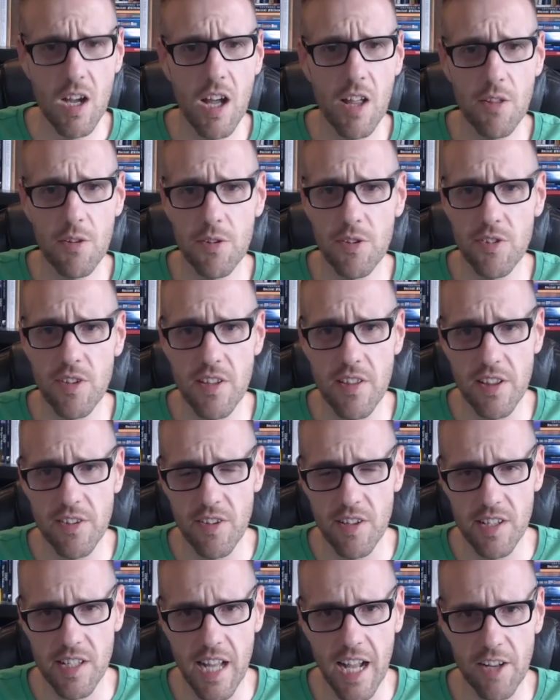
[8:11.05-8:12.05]
Others say
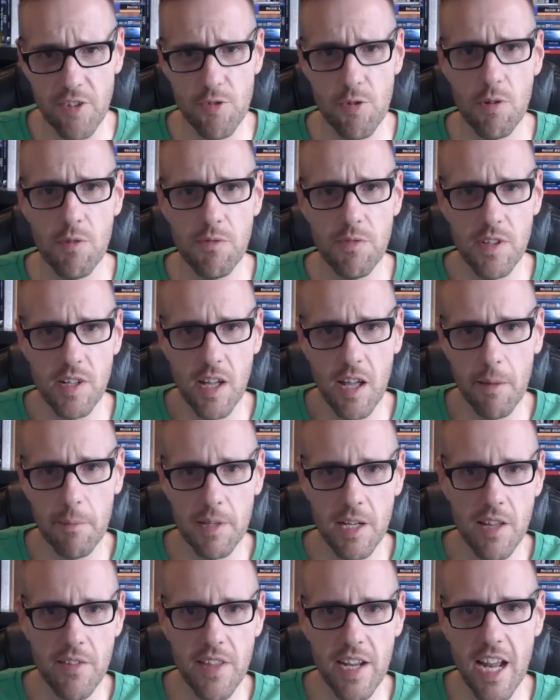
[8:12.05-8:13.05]
that's a natural
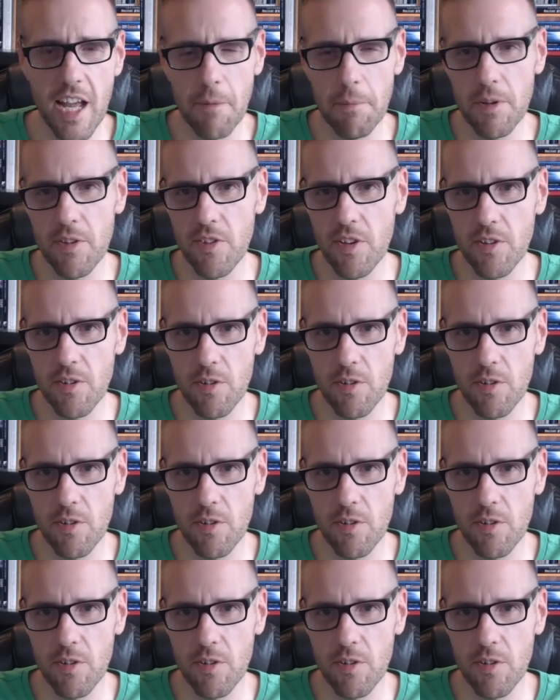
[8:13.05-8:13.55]
phenomena that happens